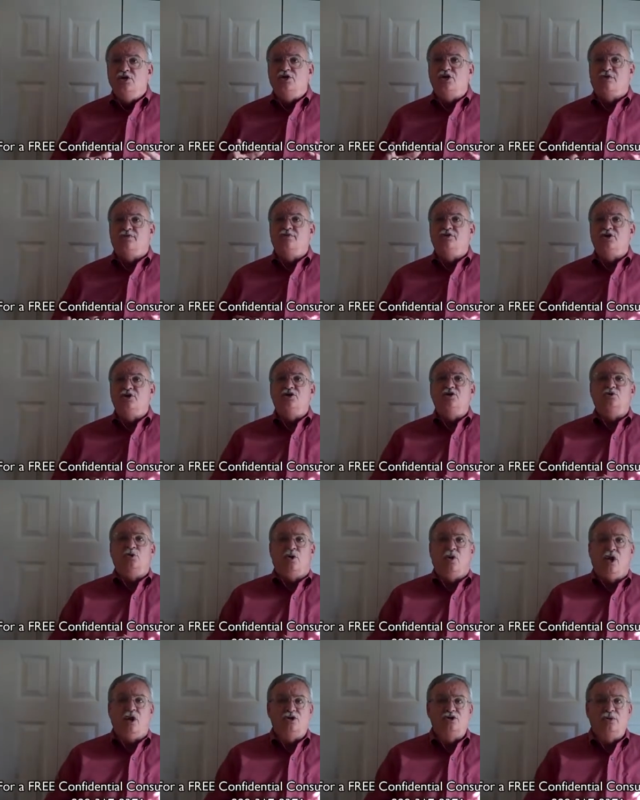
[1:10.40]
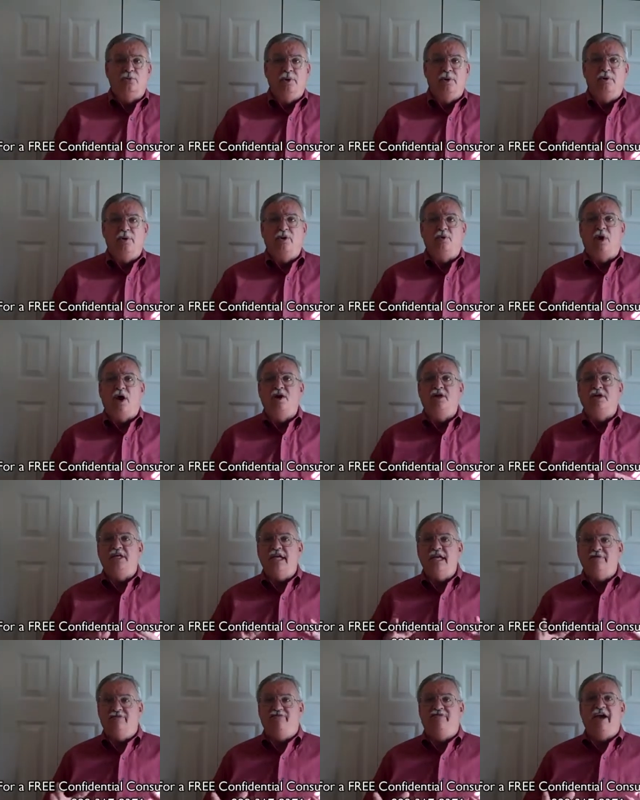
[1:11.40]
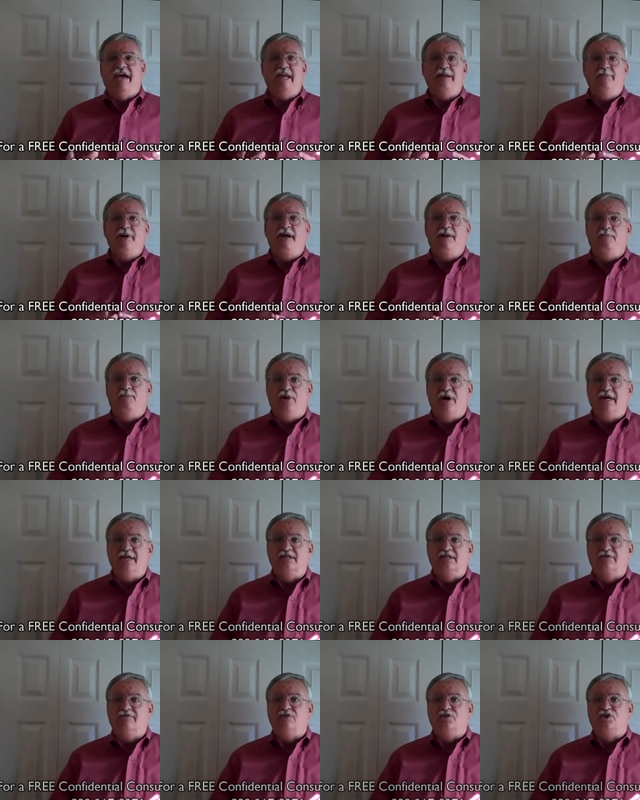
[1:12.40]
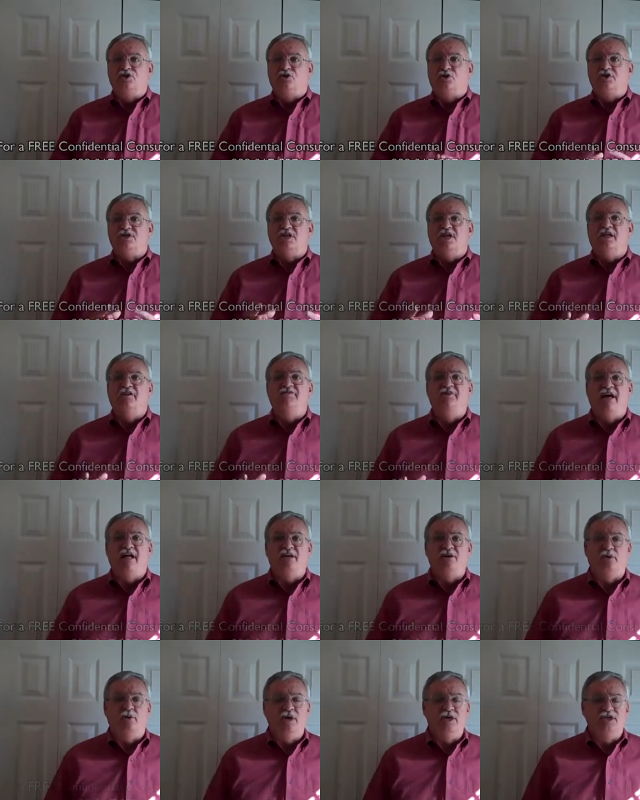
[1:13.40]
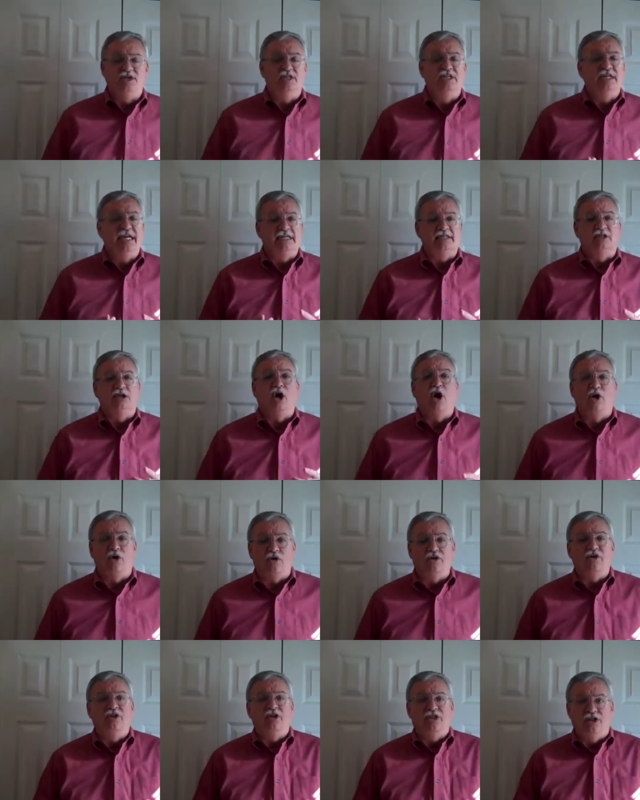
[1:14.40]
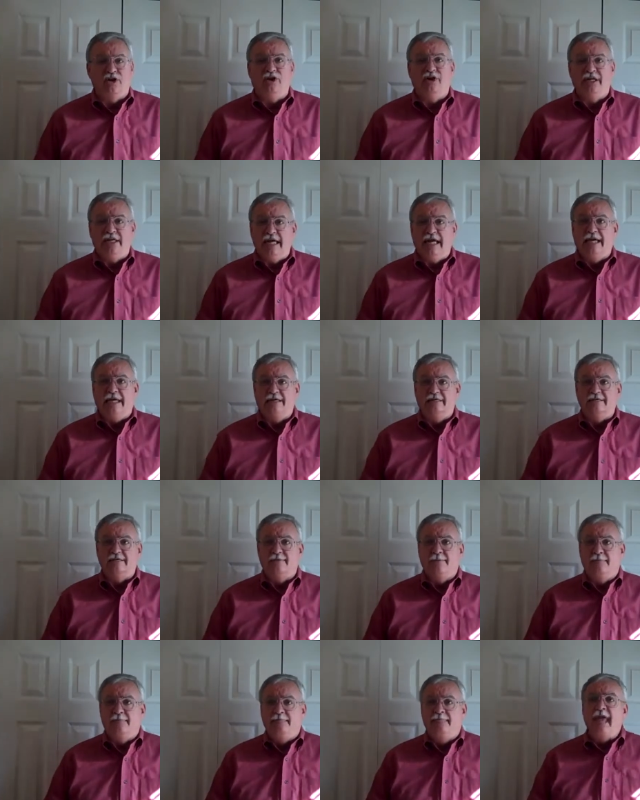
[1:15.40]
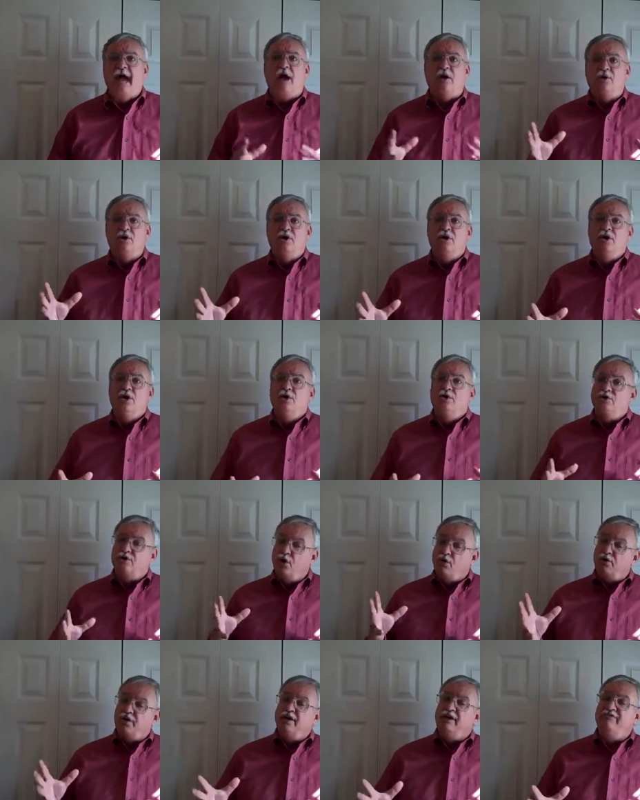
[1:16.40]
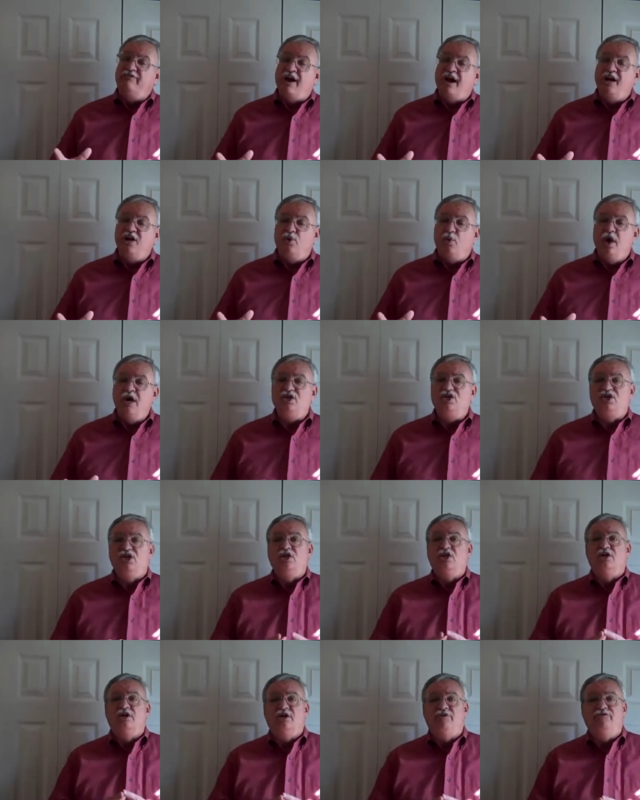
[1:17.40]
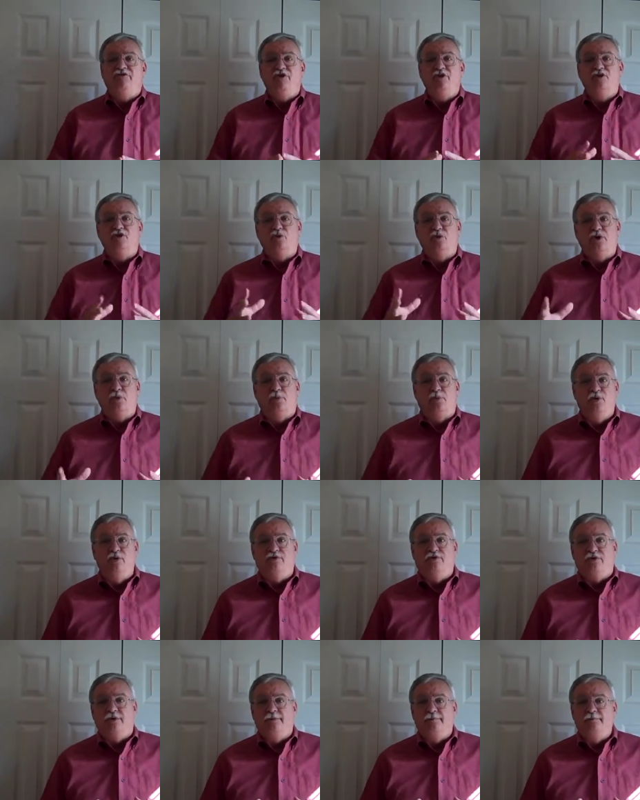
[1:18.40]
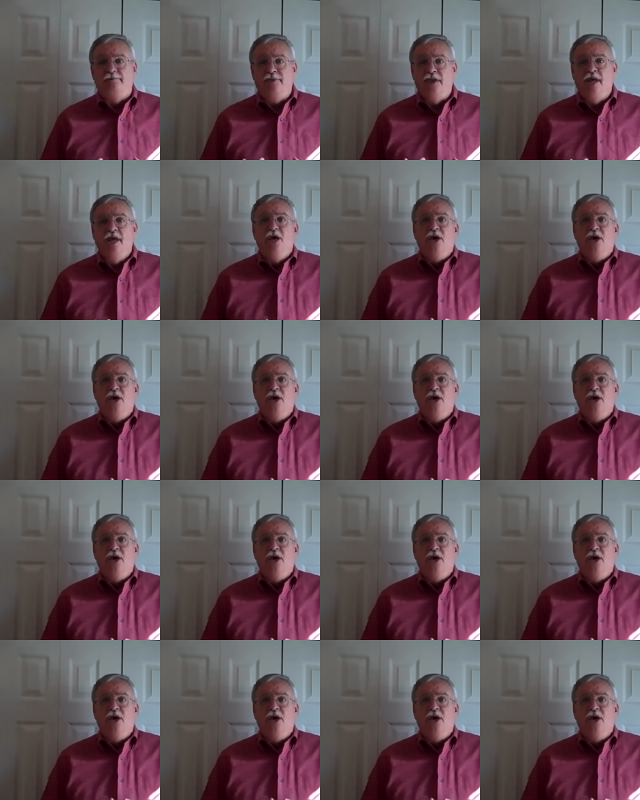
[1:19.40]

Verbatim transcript: Servicers will also be required to keep Fannie Mae appraised if a short sale evaluation takes longer than 30 days. Now, don't get evaluation confused with approval.